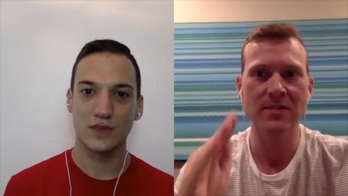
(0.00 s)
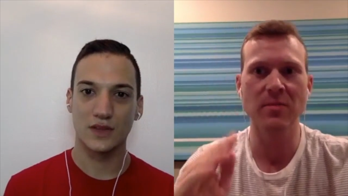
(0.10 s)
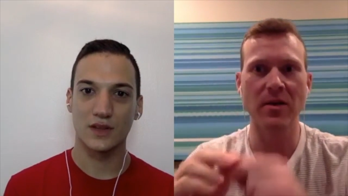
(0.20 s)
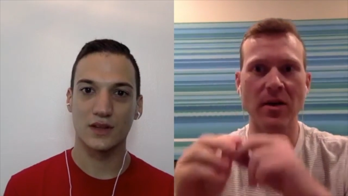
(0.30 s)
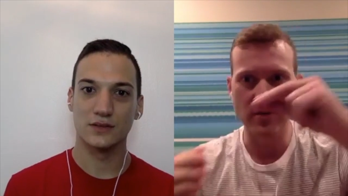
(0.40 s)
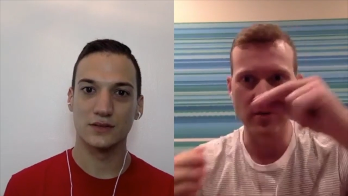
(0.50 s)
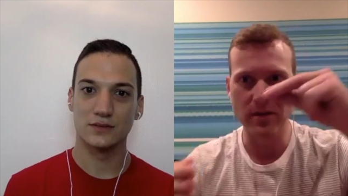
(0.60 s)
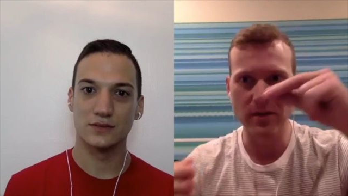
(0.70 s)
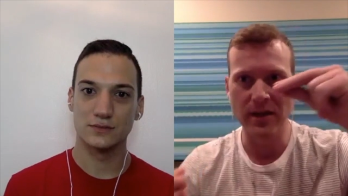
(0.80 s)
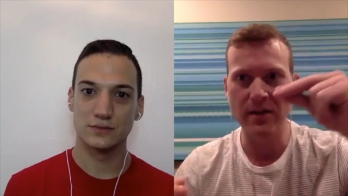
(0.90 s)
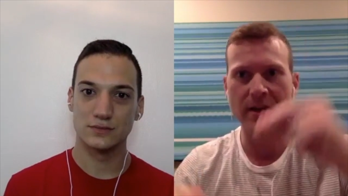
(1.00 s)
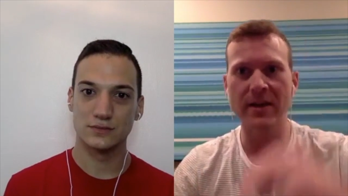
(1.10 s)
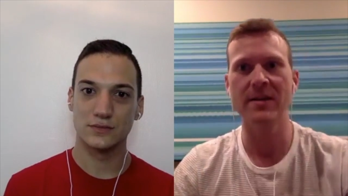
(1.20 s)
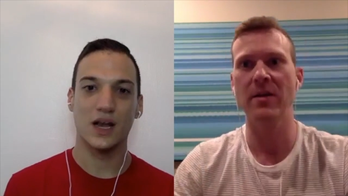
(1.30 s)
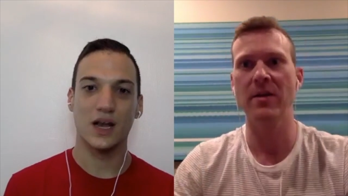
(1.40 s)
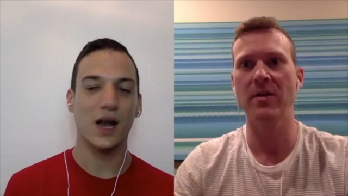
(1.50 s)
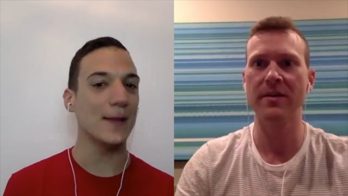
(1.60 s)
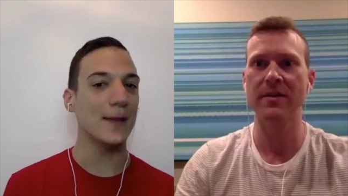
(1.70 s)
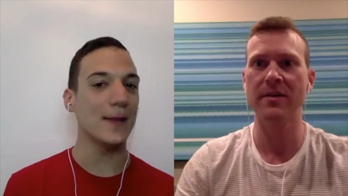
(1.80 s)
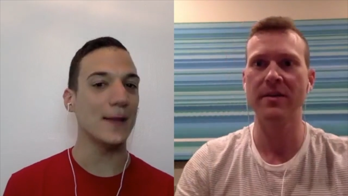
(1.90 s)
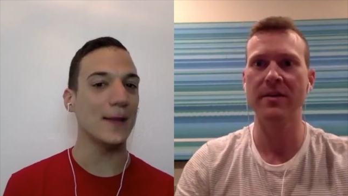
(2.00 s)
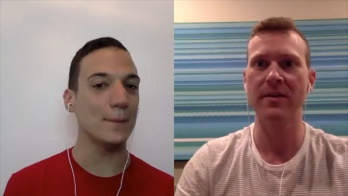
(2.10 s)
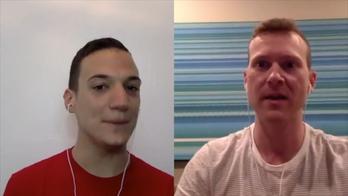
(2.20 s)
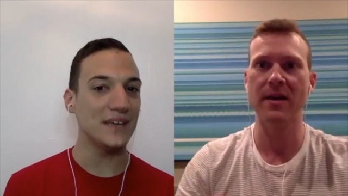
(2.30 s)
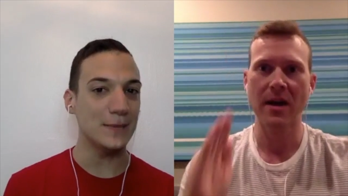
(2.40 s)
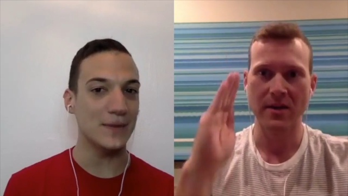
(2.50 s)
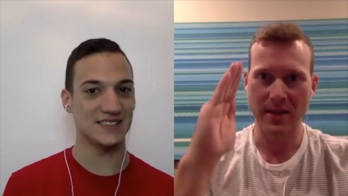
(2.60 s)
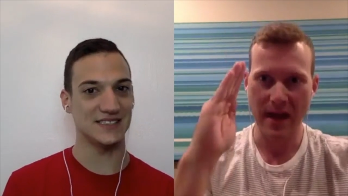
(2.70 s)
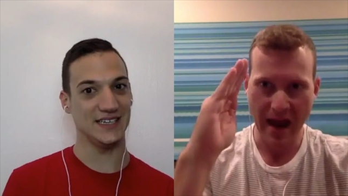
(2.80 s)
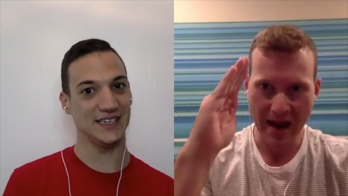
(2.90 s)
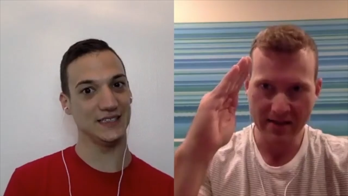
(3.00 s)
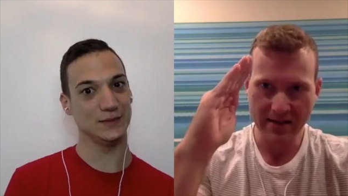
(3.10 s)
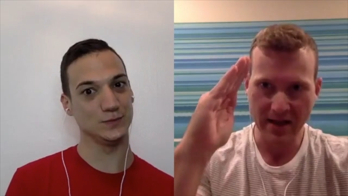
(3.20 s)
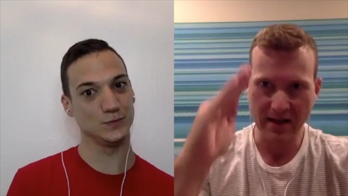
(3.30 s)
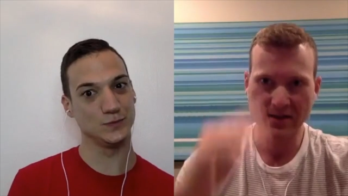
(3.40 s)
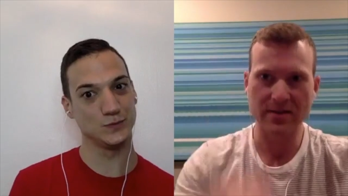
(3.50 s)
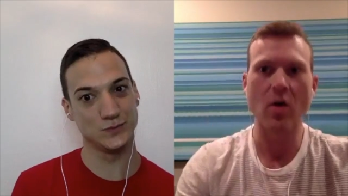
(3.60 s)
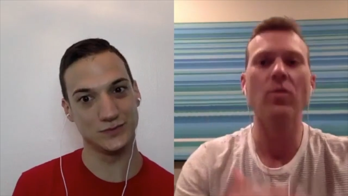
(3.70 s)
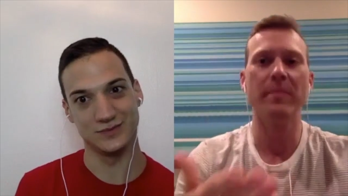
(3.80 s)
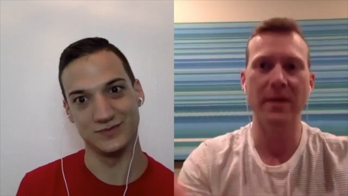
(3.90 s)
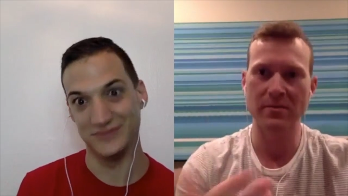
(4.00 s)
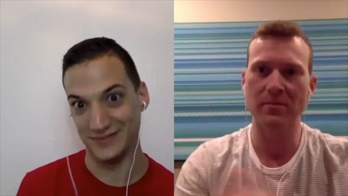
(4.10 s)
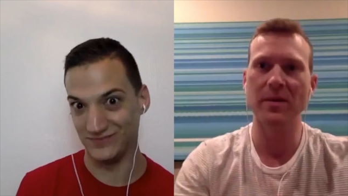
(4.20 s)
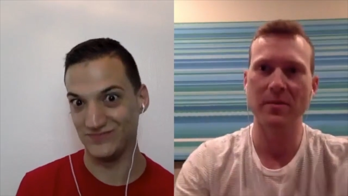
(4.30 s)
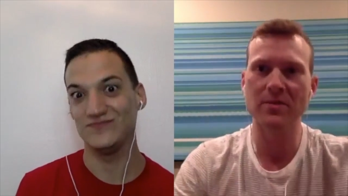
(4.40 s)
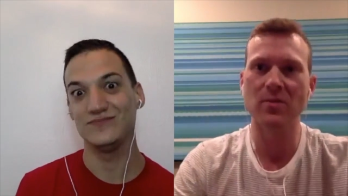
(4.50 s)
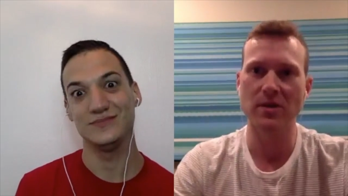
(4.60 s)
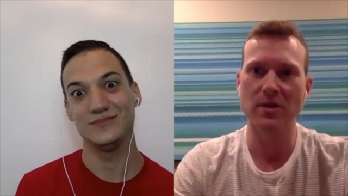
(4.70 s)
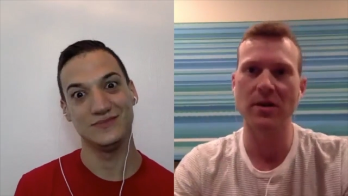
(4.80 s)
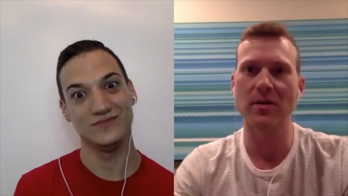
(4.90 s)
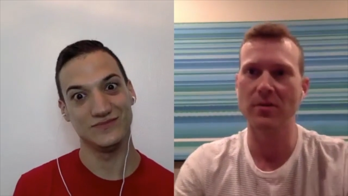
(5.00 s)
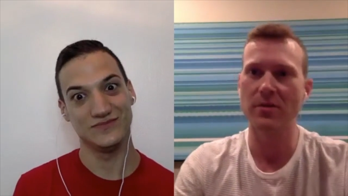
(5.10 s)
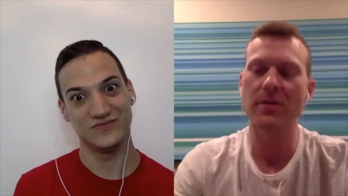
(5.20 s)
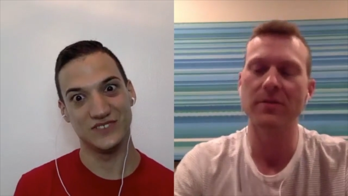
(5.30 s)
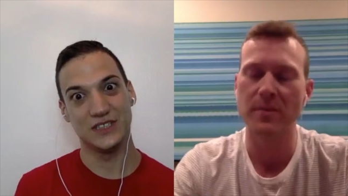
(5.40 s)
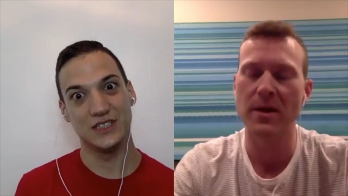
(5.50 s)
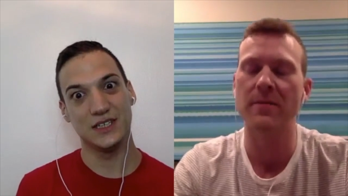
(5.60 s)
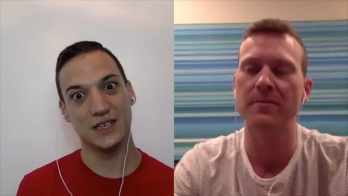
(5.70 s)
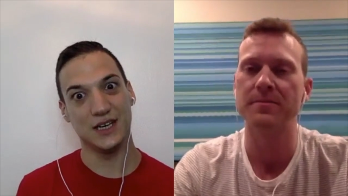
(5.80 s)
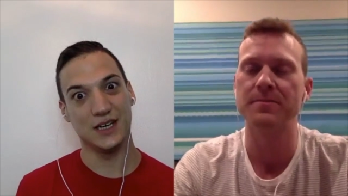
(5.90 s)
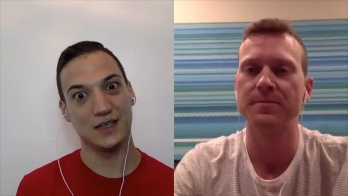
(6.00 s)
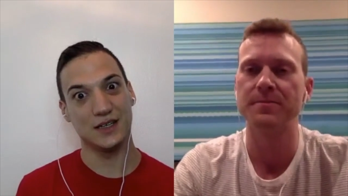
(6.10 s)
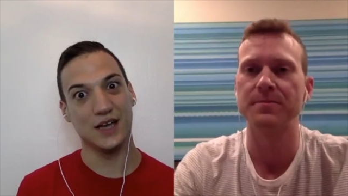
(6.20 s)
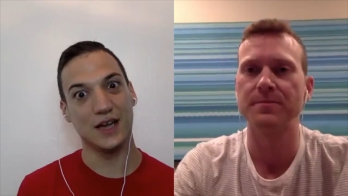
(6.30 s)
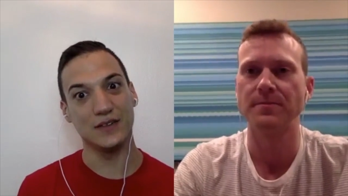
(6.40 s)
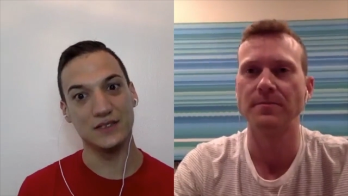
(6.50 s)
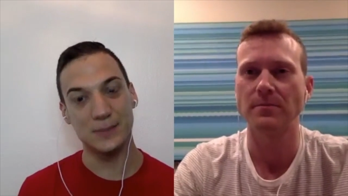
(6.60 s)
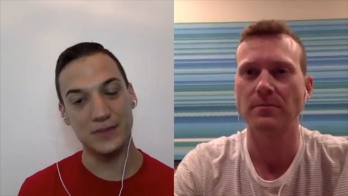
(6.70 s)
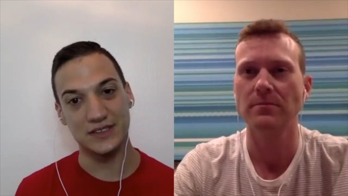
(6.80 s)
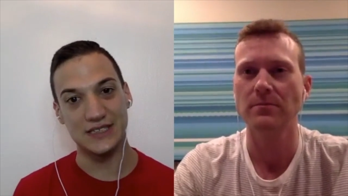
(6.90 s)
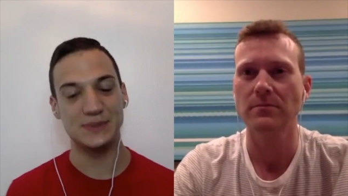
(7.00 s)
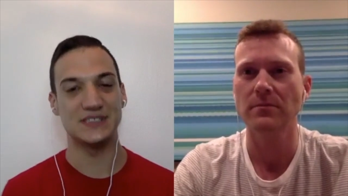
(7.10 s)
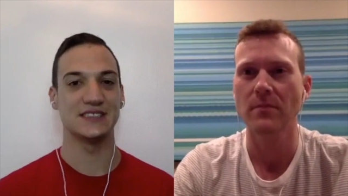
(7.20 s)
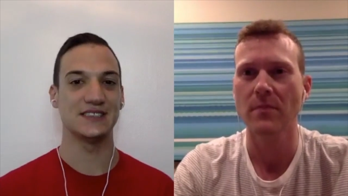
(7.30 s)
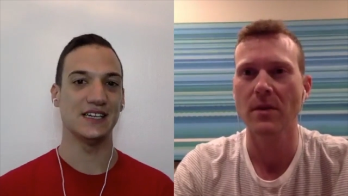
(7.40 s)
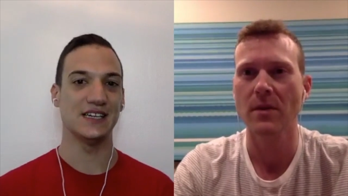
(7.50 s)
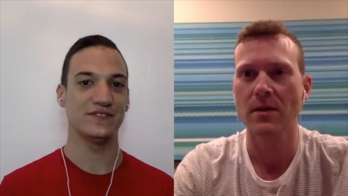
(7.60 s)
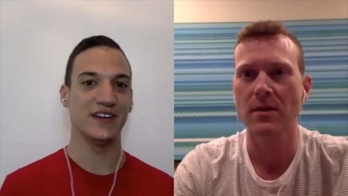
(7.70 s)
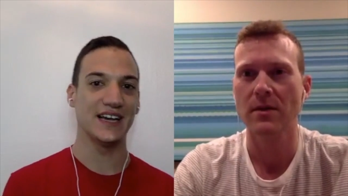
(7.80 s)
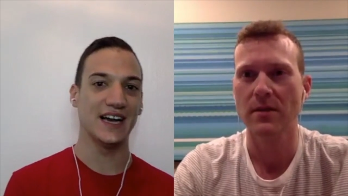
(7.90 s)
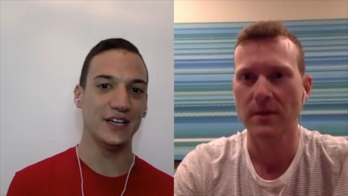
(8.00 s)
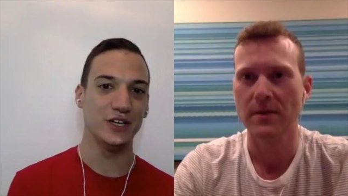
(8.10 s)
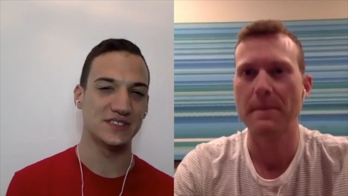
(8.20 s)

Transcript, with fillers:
Speaker 1: is better. I think her leg line is better. I think that the handstands. Oh, beam beam is where you're kind of referring. Yeah.
Speaker 2: Yeah, on the, some of the leaps and stuff. I kind of